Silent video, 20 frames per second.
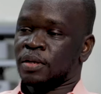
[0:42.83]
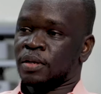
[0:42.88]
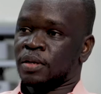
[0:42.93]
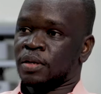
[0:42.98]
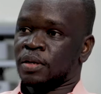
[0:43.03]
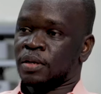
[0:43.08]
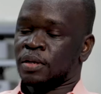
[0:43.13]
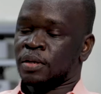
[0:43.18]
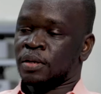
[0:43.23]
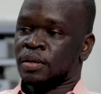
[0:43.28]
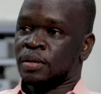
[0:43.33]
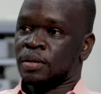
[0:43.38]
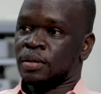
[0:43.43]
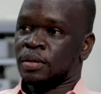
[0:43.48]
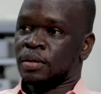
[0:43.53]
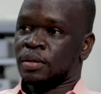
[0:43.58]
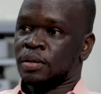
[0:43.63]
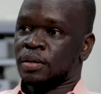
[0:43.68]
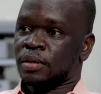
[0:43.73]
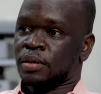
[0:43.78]
And
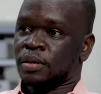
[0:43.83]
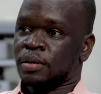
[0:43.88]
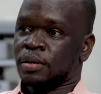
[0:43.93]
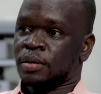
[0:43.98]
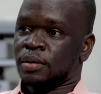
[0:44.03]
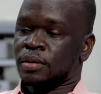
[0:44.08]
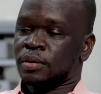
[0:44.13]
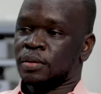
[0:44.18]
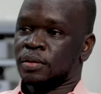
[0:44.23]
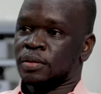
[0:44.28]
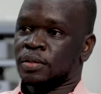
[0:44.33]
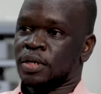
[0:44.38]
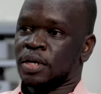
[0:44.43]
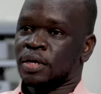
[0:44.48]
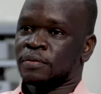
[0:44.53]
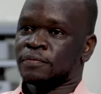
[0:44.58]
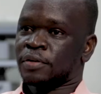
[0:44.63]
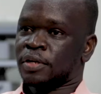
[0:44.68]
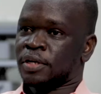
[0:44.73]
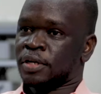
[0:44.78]
the
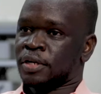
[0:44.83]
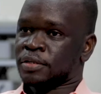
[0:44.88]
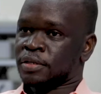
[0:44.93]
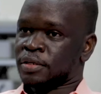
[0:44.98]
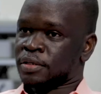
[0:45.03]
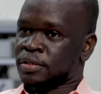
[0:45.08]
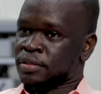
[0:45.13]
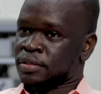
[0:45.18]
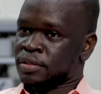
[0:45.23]
affiliated